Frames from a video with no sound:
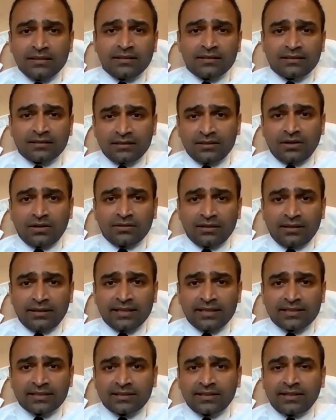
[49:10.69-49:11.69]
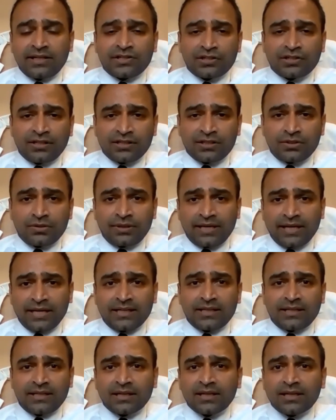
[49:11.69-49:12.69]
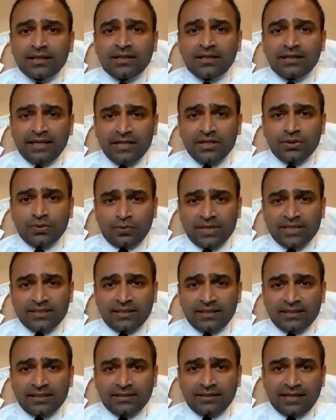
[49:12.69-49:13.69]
This is not the destination is to get into residency.